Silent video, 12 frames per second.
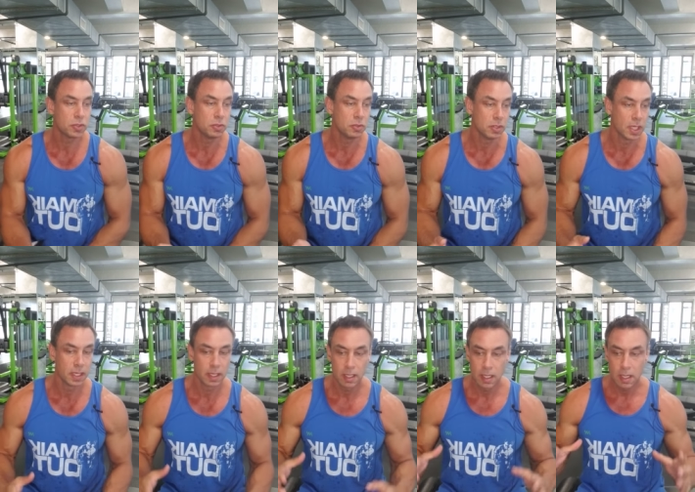to
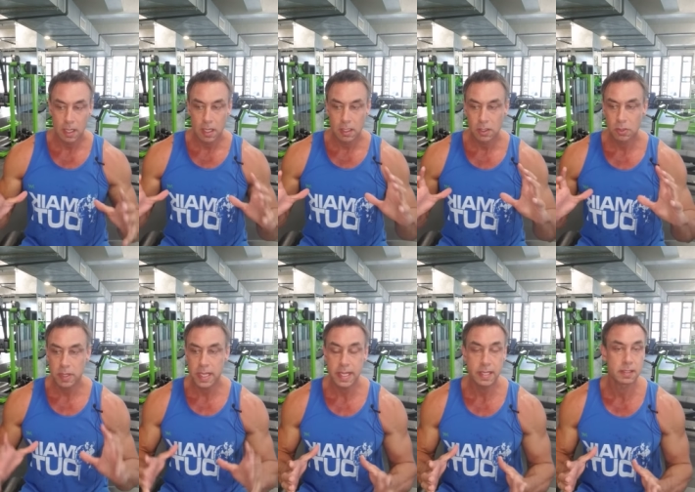
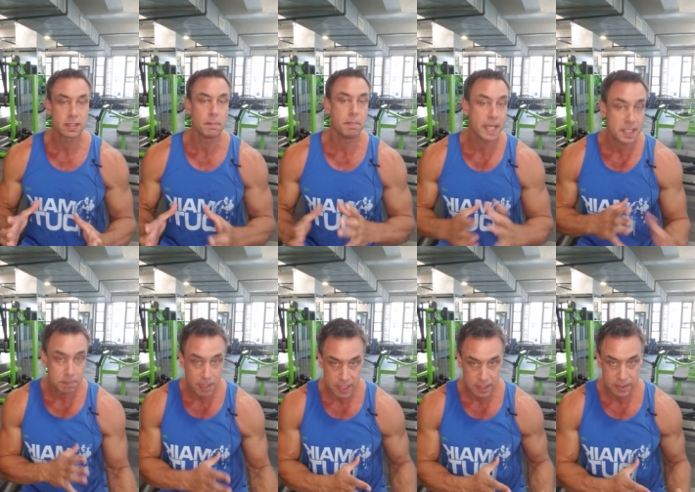create the best
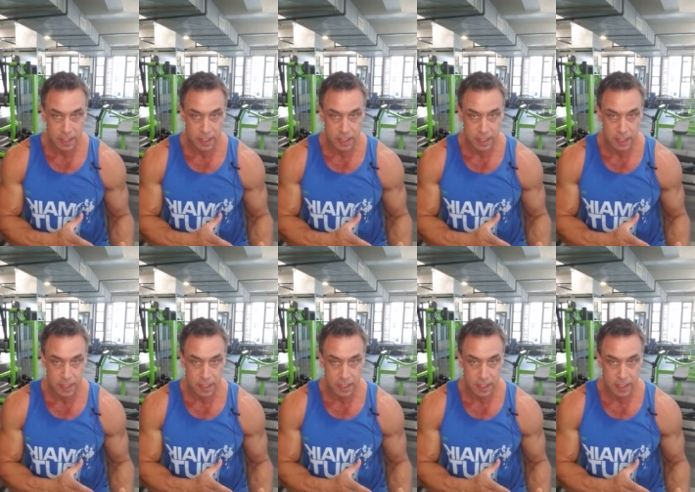pasta